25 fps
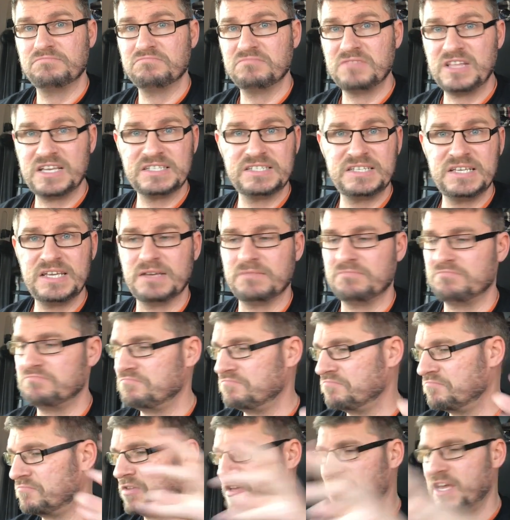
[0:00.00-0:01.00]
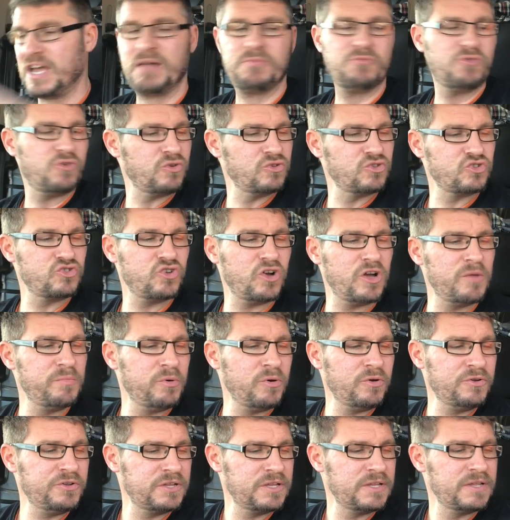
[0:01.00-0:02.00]
That's it. Camera on
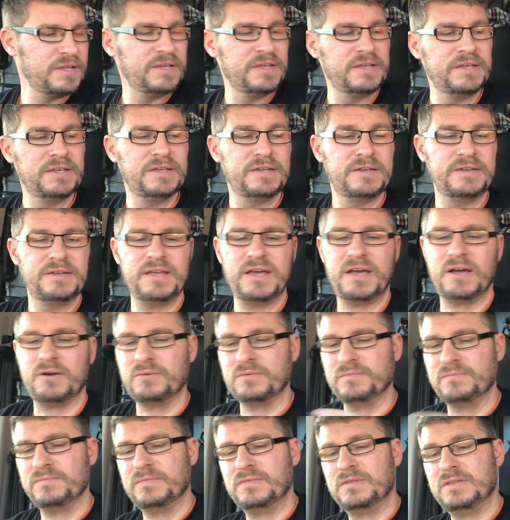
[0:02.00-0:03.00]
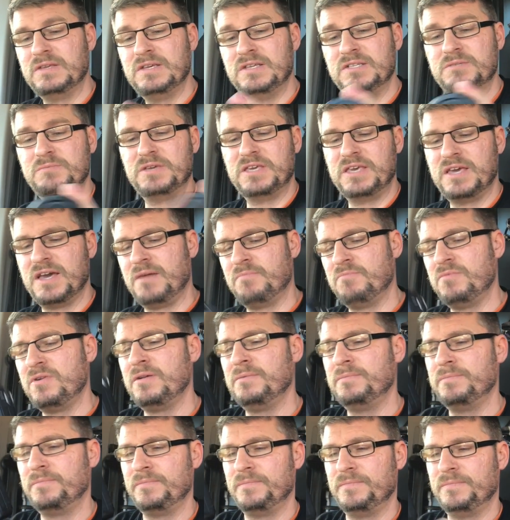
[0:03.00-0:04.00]
tripod. Now, here's my
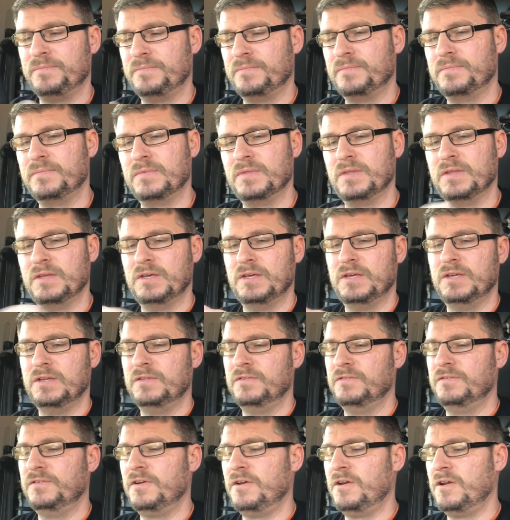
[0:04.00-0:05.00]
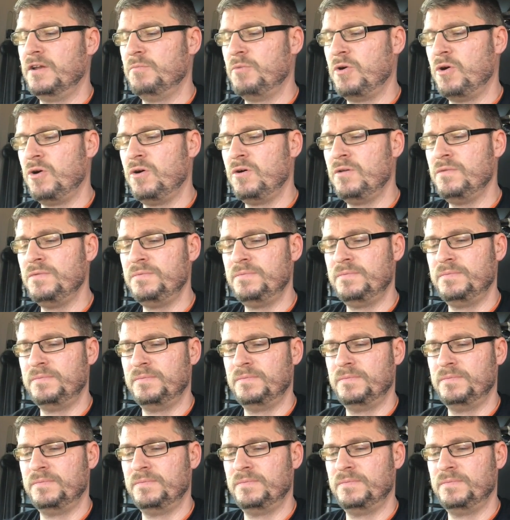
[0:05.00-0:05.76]
camera. Turn him on.